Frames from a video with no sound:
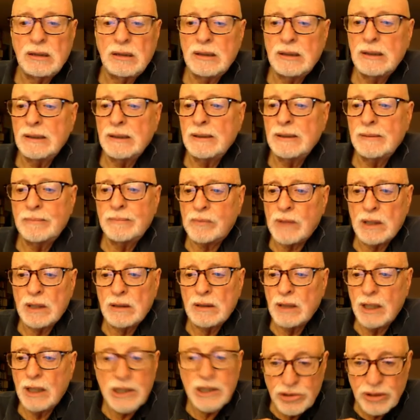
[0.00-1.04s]
uh,
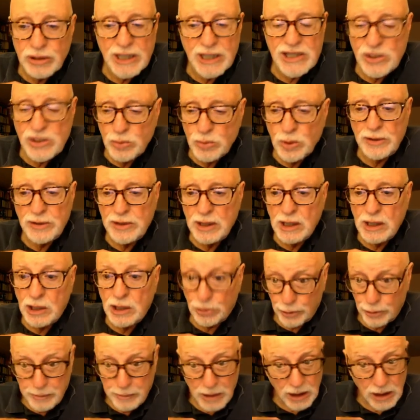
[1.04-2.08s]
um, untrustworthy,
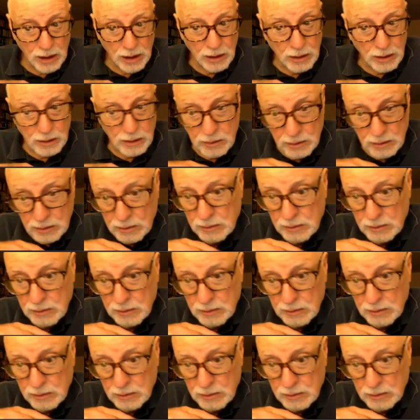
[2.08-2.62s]
criminal,